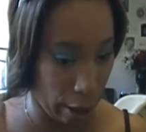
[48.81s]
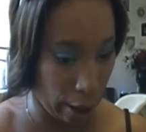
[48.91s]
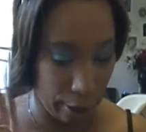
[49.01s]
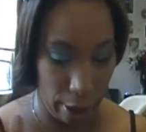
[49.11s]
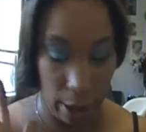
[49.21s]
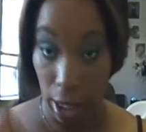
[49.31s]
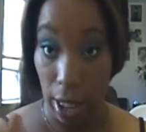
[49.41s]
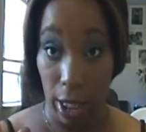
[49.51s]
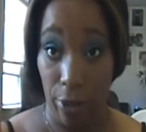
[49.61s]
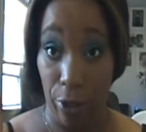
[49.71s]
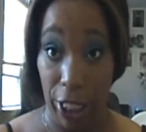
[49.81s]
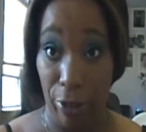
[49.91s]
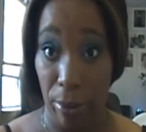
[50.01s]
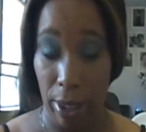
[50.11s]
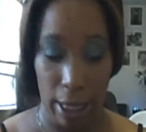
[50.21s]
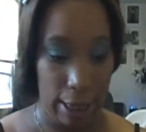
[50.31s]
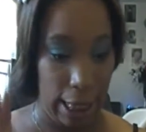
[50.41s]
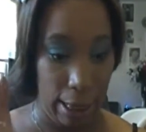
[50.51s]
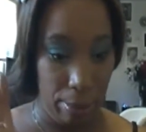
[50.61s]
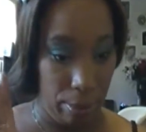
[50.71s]
God, forgive me because
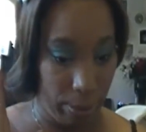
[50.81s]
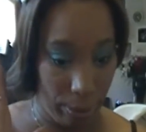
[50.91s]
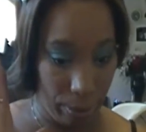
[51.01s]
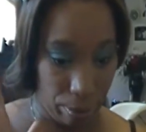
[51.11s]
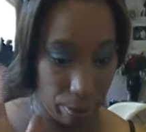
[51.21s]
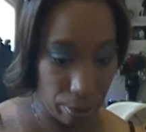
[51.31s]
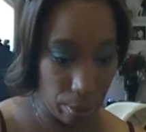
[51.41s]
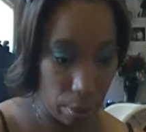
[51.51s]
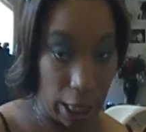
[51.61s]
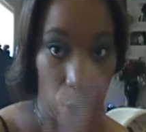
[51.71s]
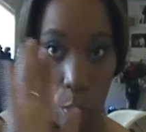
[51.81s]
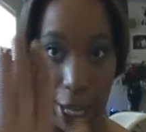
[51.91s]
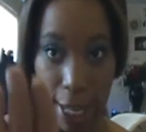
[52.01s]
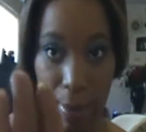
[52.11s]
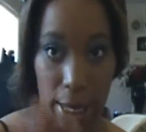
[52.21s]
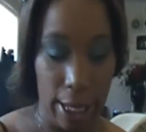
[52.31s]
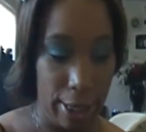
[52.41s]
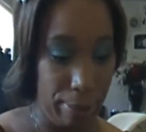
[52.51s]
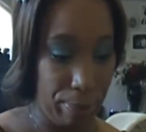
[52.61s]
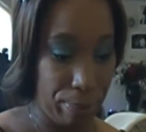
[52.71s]
I am like way
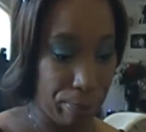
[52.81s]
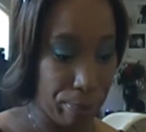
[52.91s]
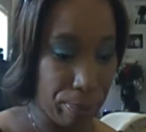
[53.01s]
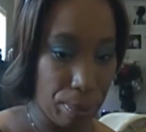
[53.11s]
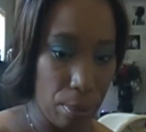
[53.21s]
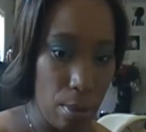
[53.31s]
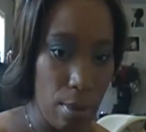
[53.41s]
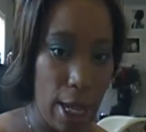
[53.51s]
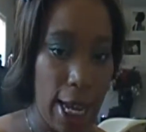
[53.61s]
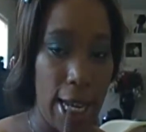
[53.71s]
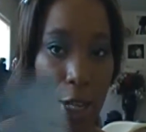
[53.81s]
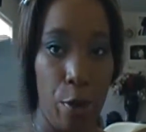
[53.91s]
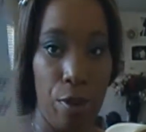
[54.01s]
behind. And